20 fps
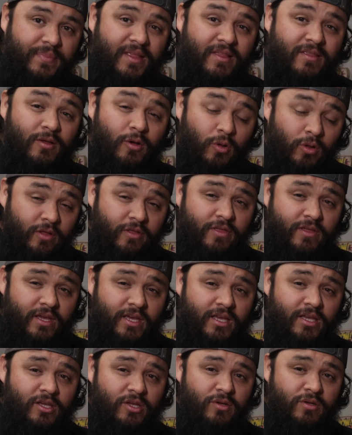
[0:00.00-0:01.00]
The only
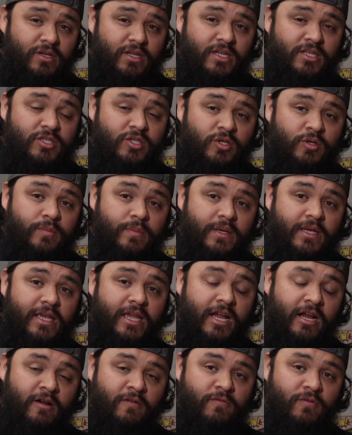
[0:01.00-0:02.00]
thing you need to be
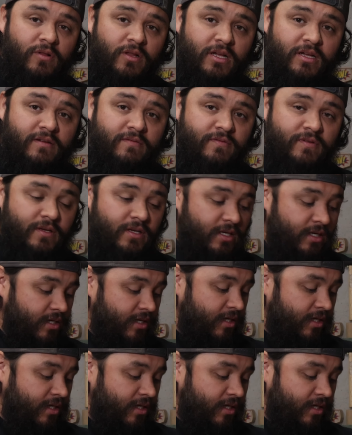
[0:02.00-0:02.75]
careful of